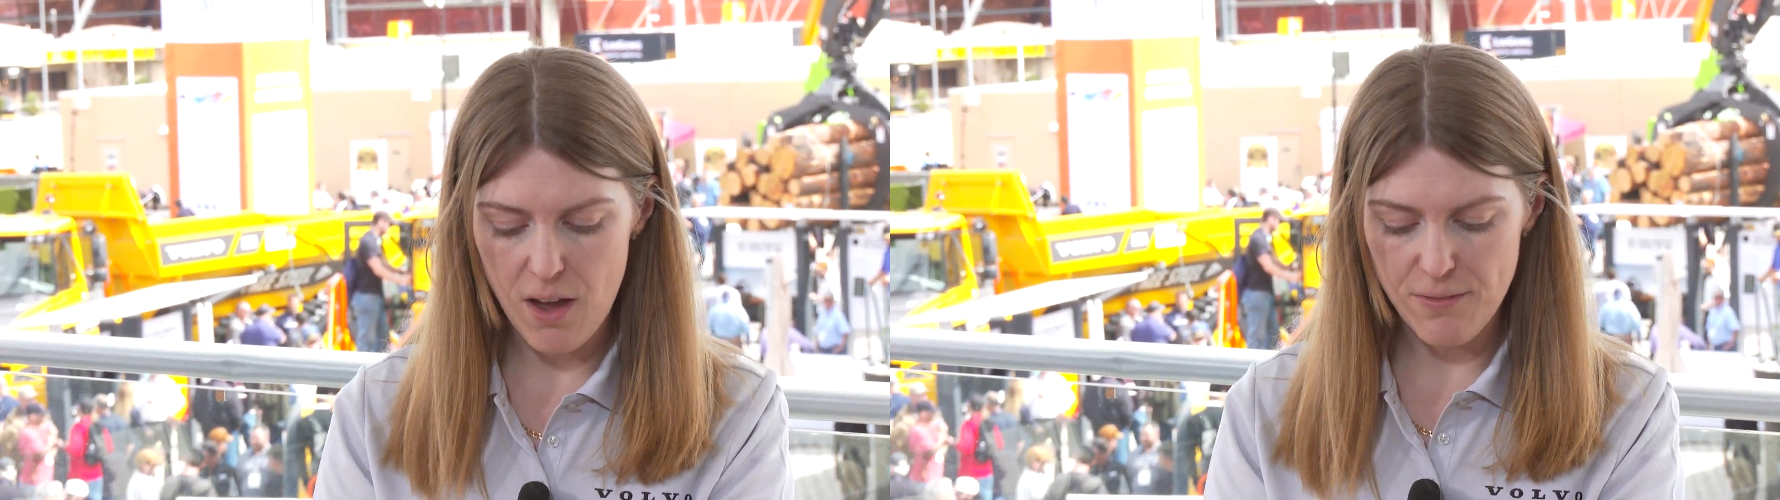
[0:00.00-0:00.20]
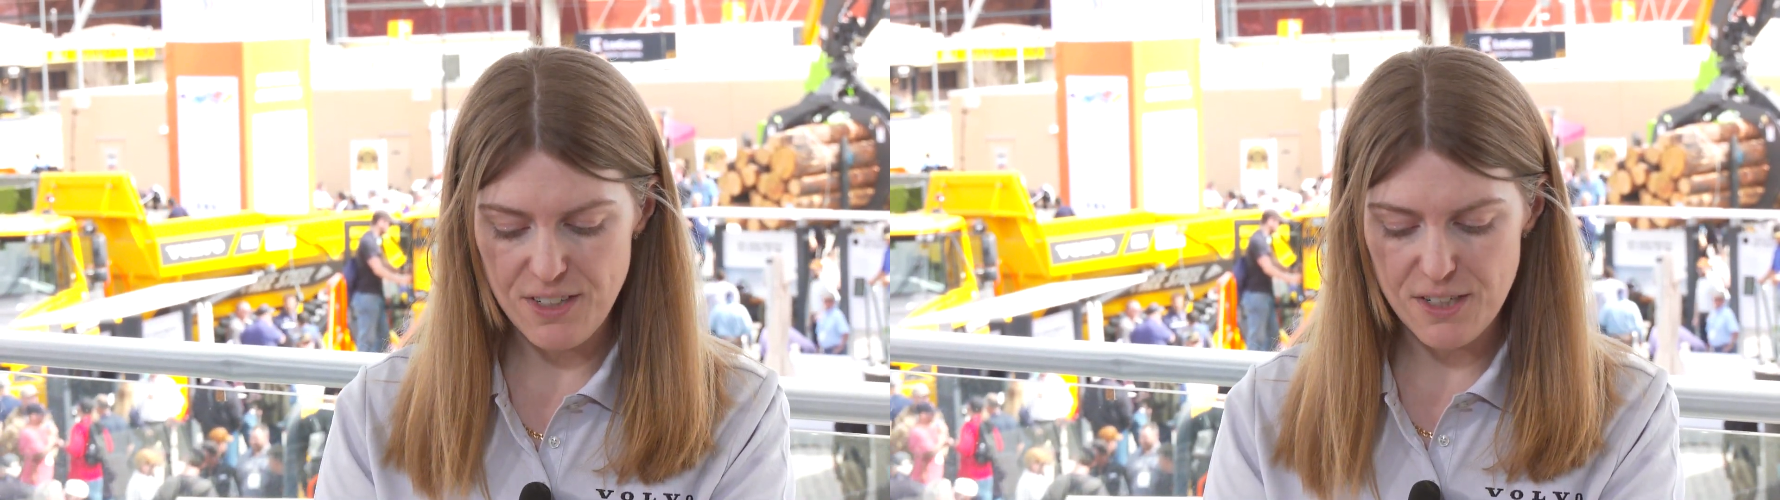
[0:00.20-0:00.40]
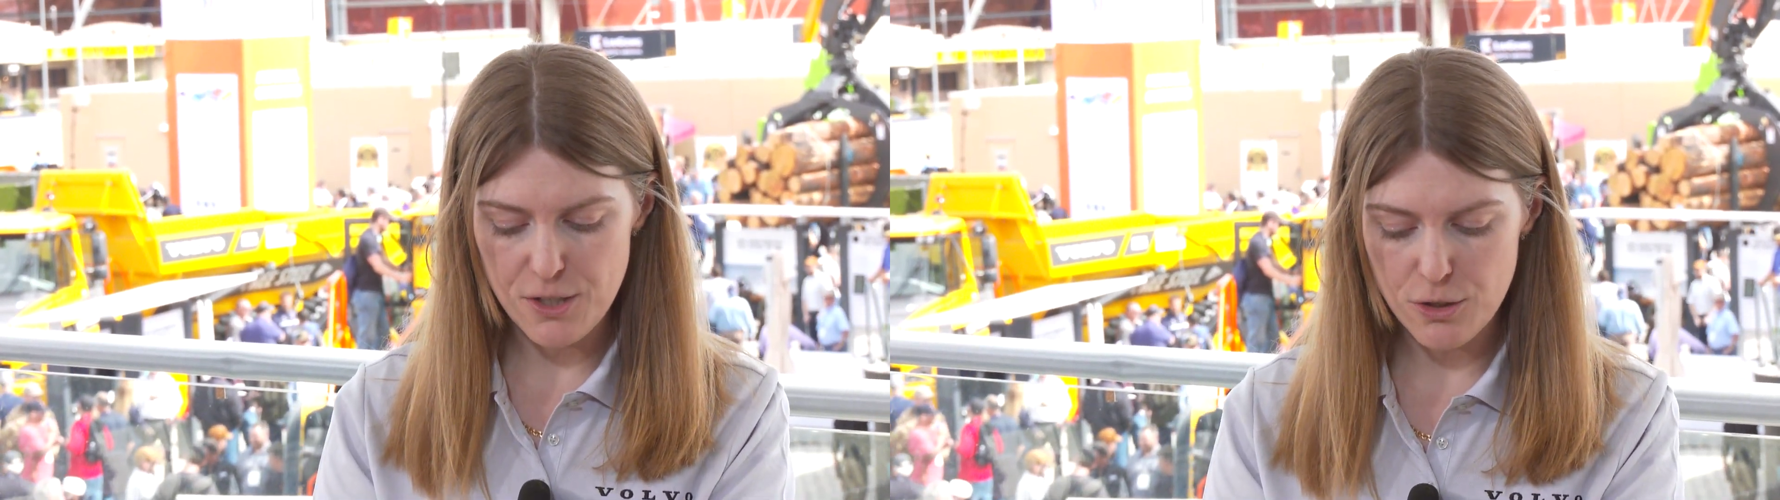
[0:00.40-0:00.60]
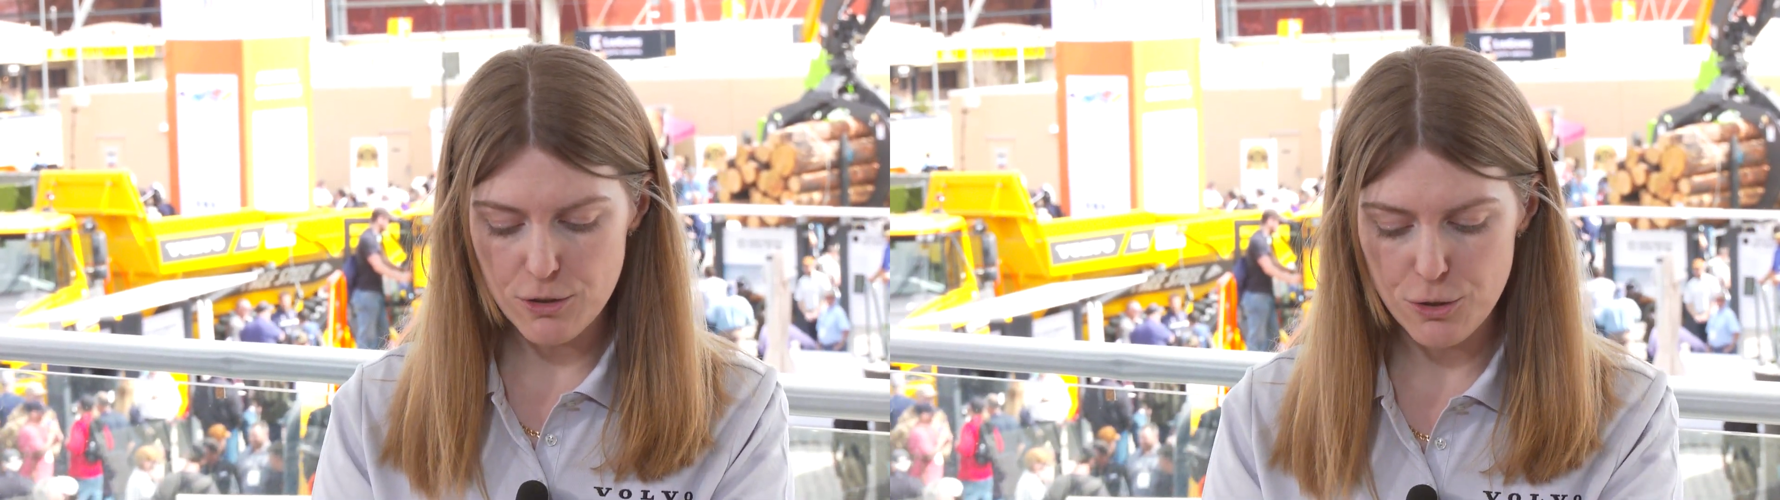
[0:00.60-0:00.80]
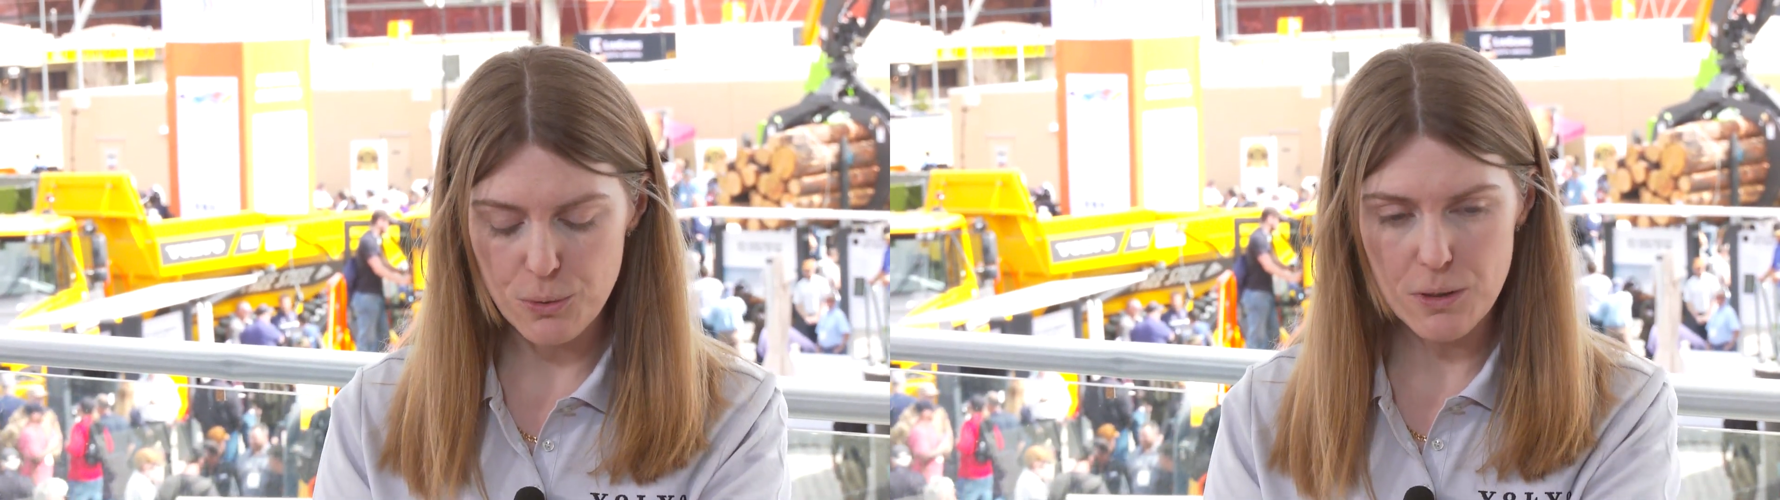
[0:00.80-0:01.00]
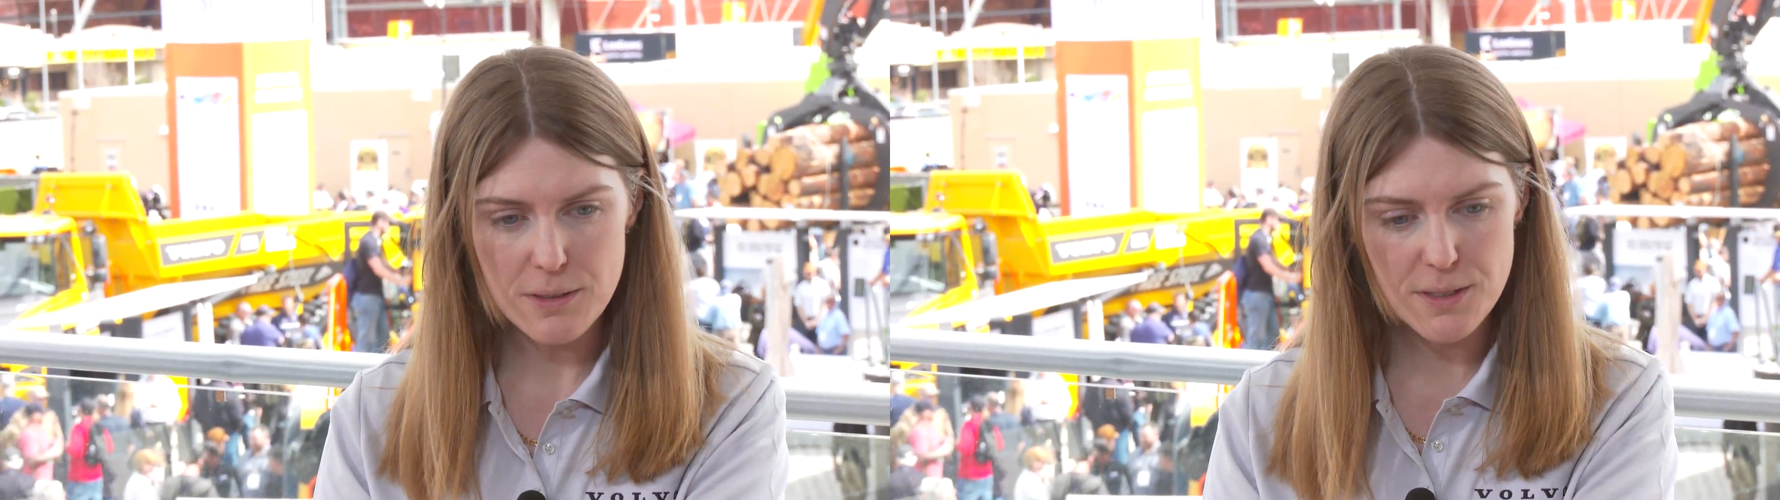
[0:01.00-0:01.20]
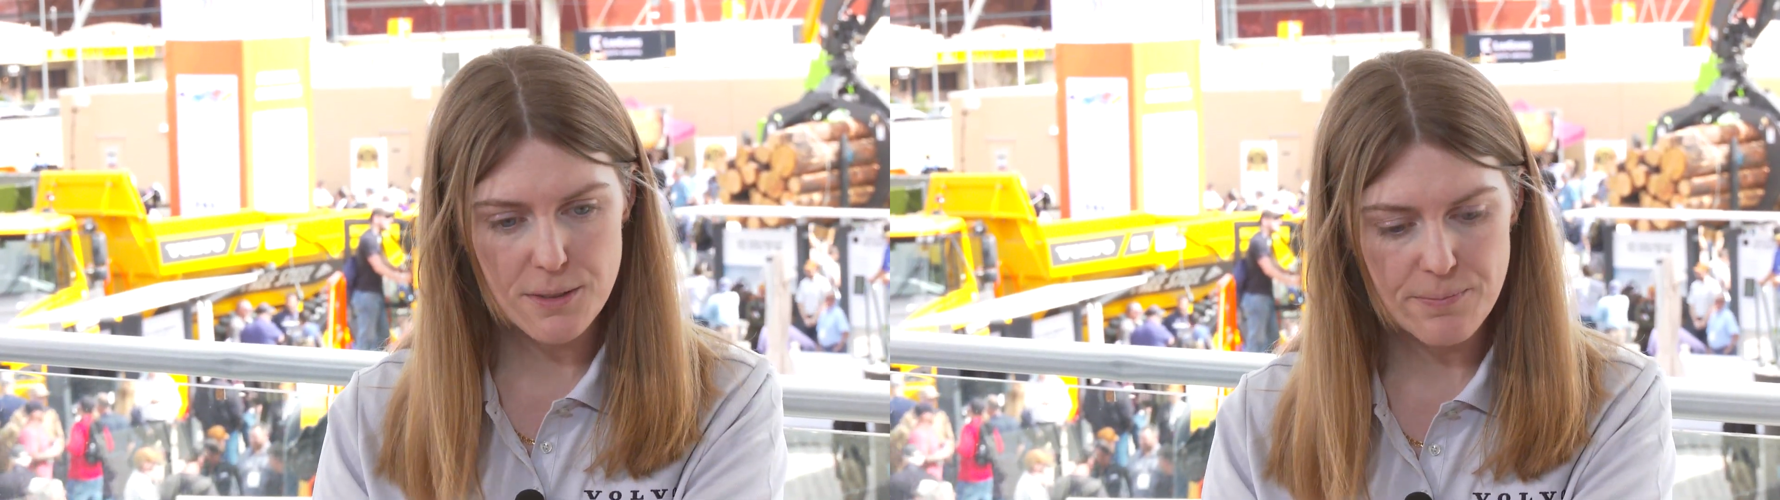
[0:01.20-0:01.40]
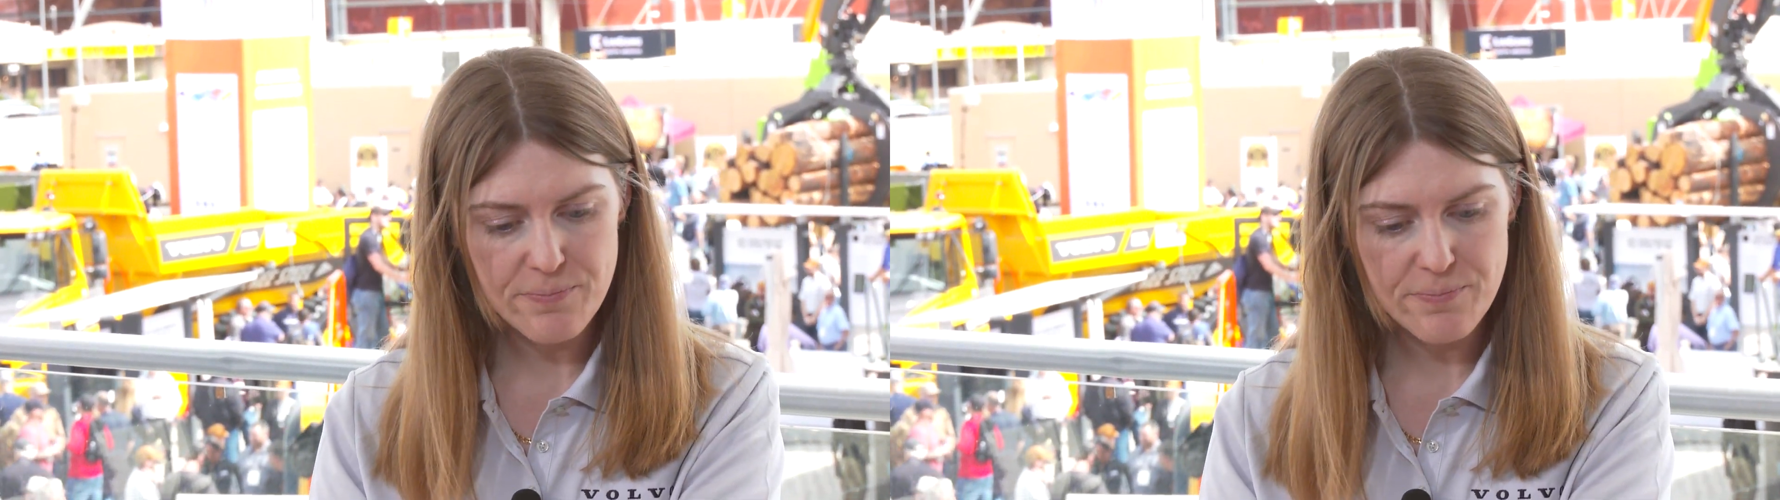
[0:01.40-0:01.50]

of digital tools.